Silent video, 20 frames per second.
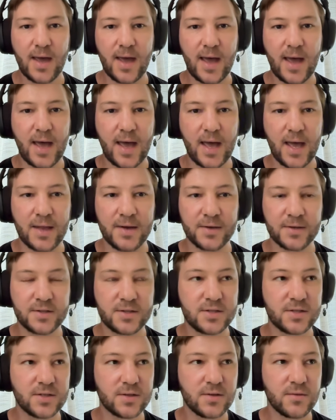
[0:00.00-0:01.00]
and
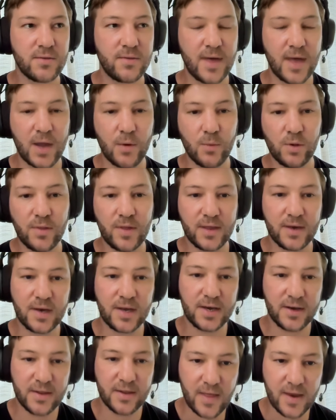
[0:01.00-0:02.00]
they will then
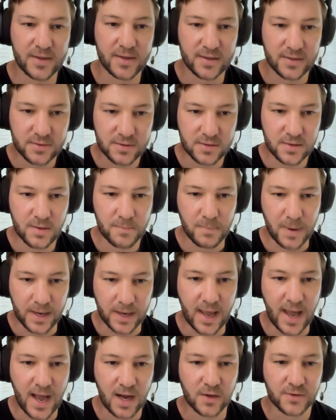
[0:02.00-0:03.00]
lend that
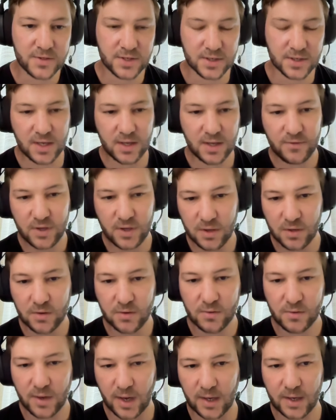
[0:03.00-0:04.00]
money out and give
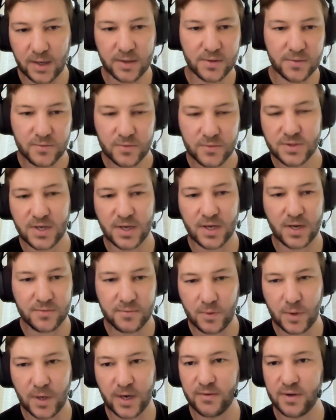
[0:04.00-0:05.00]
you like, so
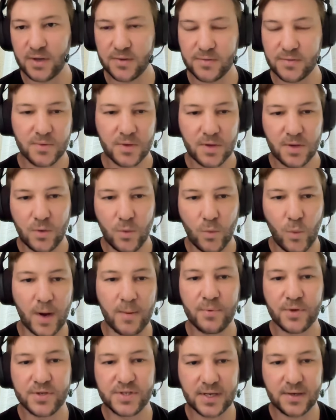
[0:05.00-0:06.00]
whatever,
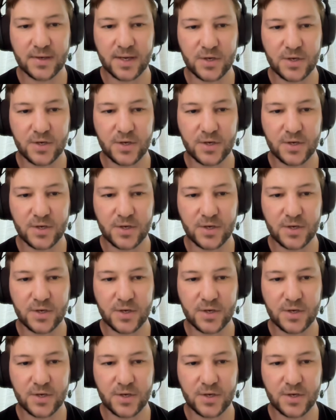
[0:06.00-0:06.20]
1%